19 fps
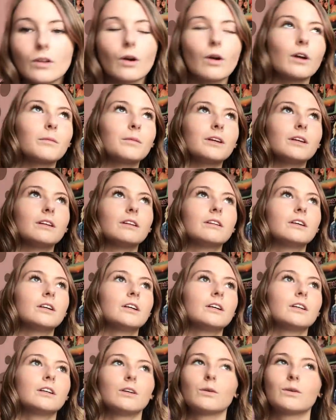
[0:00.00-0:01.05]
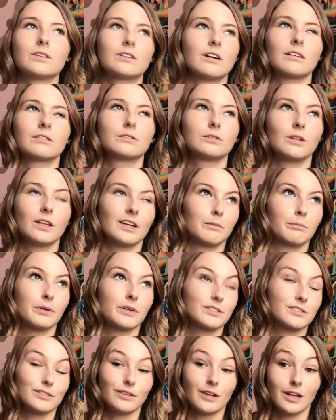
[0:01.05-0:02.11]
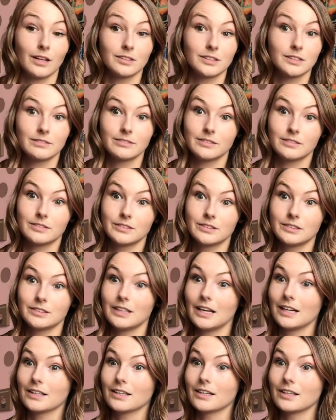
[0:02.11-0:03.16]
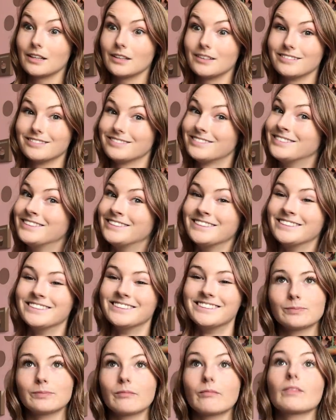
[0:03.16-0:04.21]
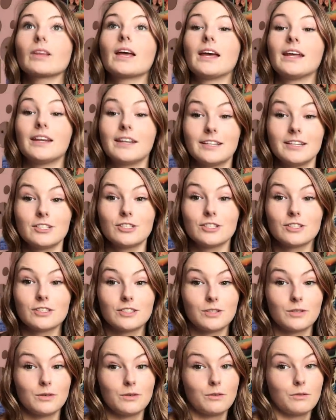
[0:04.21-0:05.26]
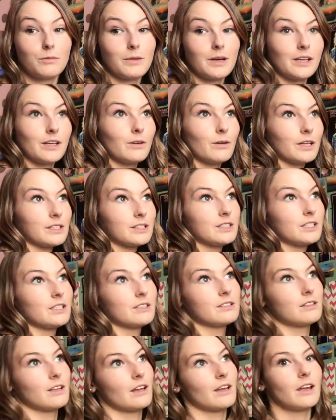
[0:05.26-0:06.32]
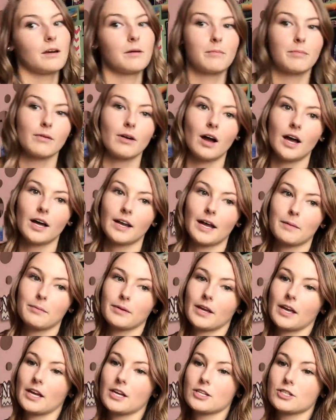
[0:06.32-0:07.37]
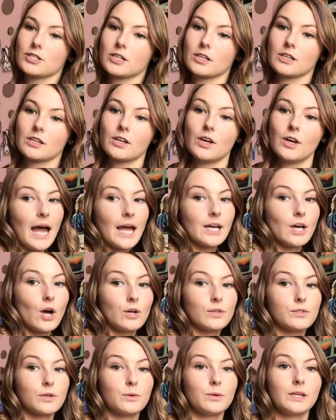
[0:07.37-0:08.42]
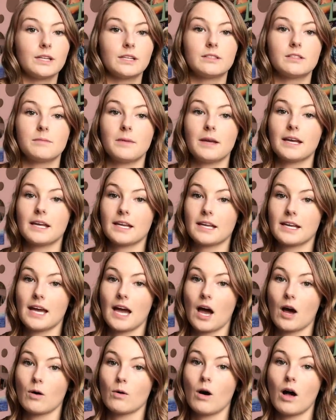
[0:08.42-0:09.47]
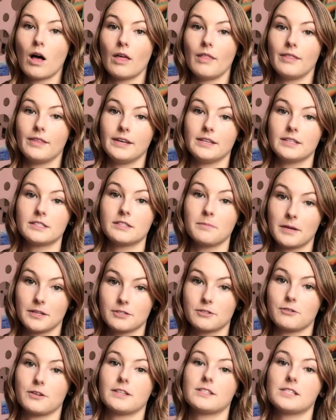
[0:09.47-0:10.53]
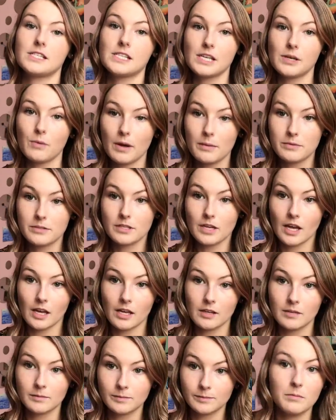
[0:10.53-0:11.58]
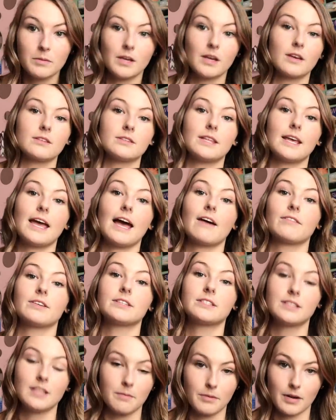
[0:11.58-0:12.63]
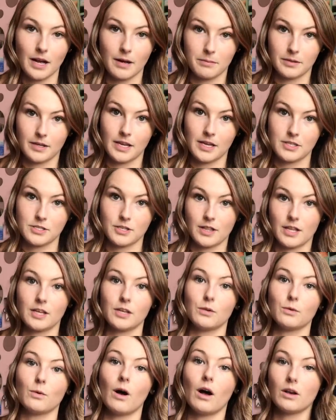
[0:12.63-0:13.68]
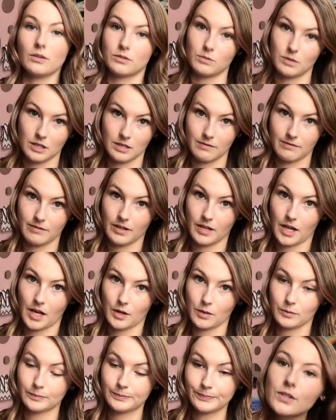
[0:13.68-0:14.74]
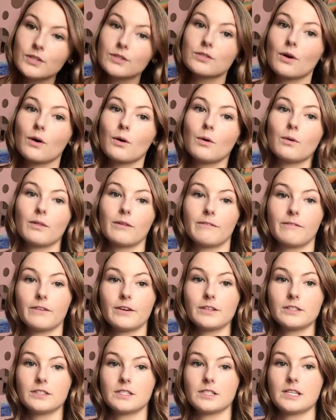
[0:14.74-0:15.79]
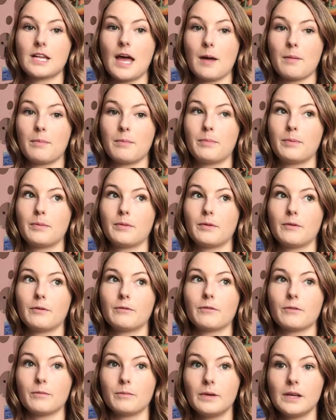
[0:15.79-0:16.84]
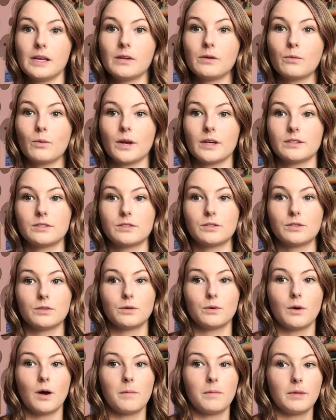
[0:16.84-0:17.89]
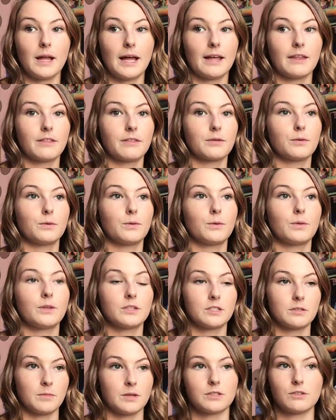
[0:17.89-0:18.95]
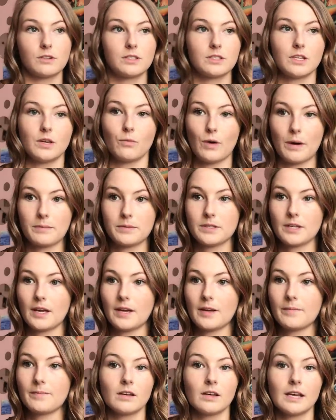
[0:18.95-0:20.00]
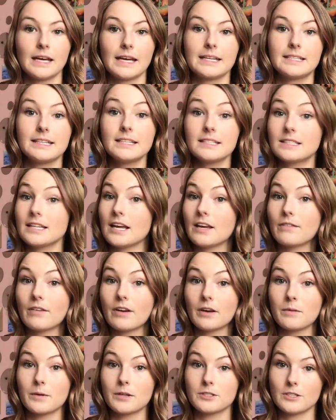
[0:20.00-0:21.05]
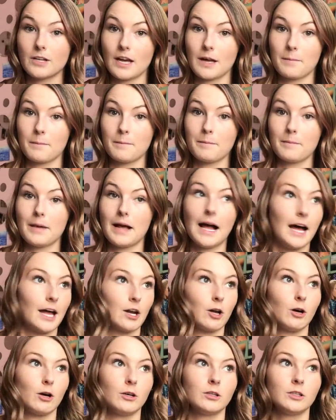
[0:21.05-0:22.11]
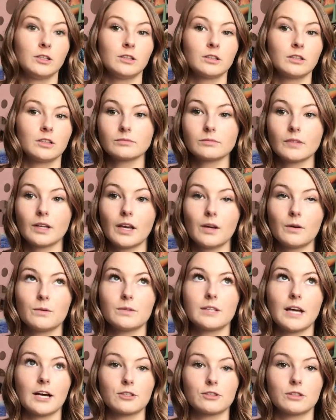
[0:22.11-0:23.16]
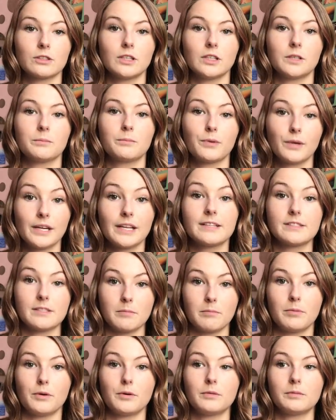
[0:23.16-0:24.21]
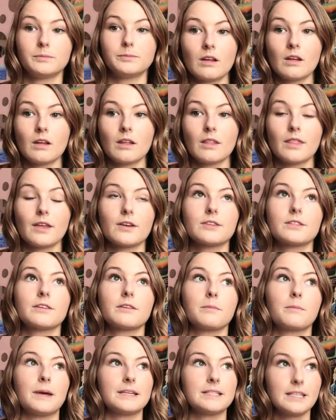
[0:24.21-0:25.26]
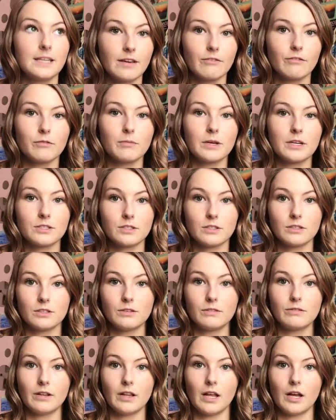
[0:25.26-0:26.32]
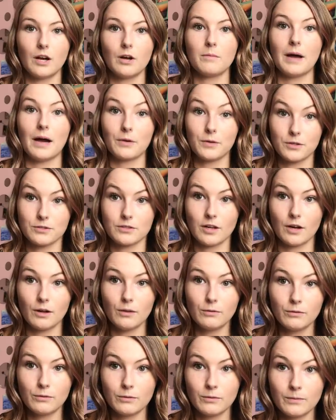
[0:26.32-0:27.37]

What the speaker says: I mean, you could talk to like a personal counselor if you want to, I don't know. In addition to my USD study abroad application, I also needed to make an account on the Semester at Sea website, because they have a separate application that you also need to fill out. So the first step for me was to apply through the Semester at Sea website. It didn't take very much time at all. It was actually pretty simple. There's the basic information you fill out about yourself.